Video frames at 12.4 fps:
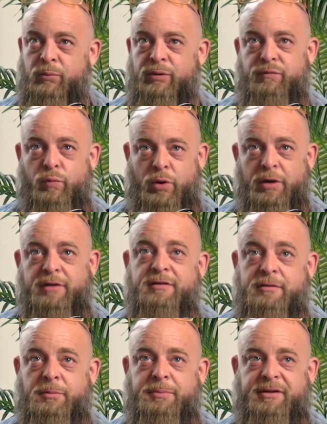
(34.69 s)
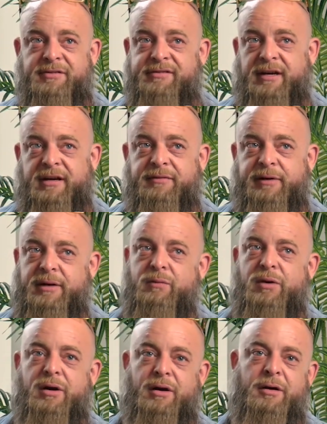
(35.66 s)
We've wanted to do a big side event
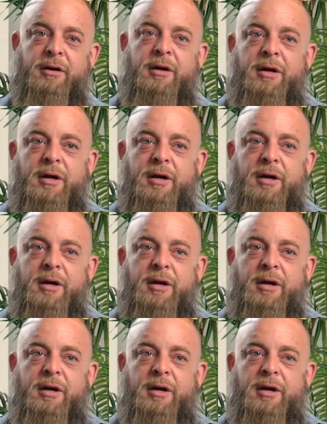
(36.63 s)
where